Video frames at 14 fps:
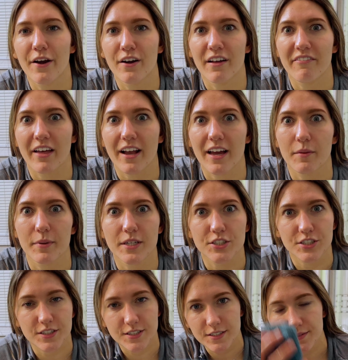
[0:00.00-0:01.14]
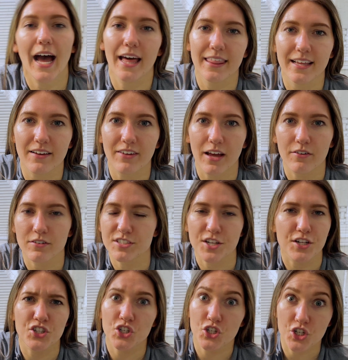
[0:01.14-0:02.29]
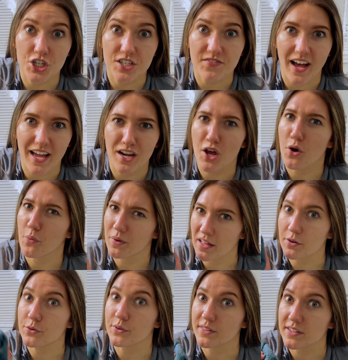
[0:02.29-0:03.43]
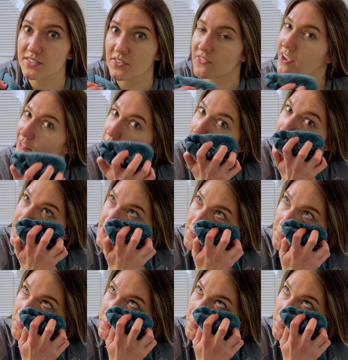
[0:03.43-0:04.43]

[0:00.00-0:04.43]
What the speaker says: don't have that kind of patience. I think I've gotten results just fine without doing this for 5 minutes.